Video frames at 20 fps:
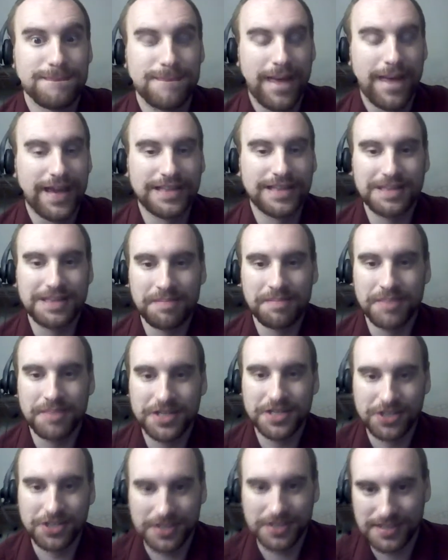It's
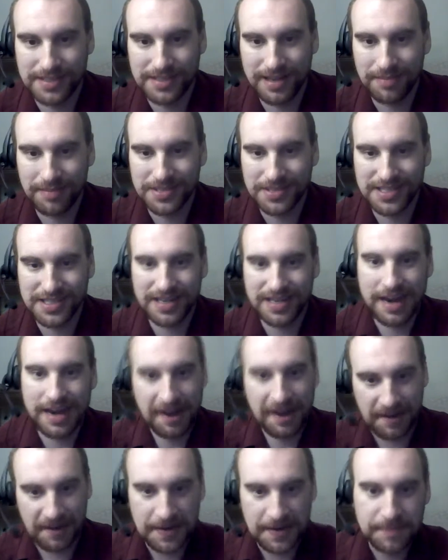ambitious, and I'm
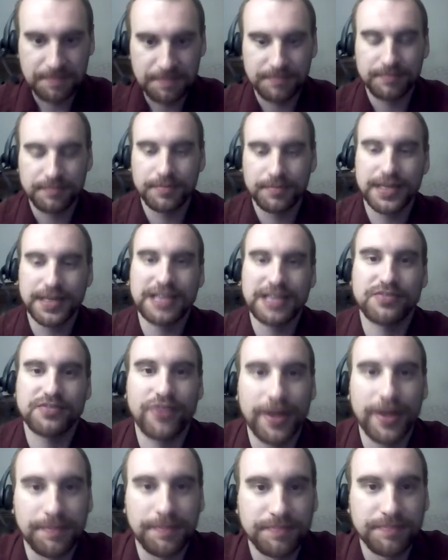scared, but that's
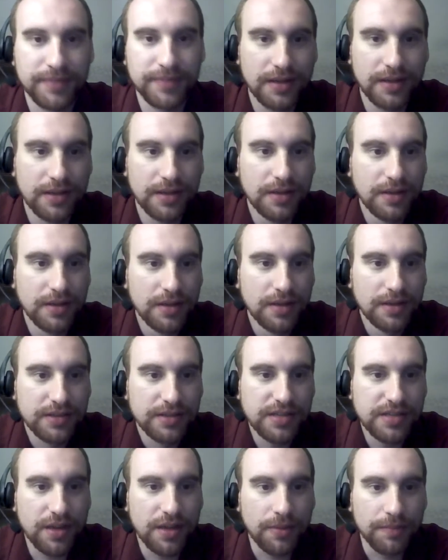fine.
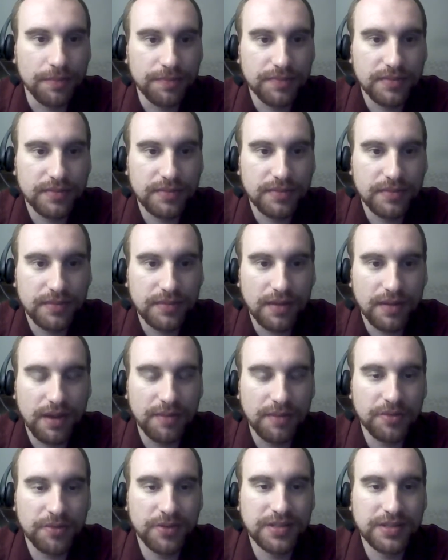So, I'm going to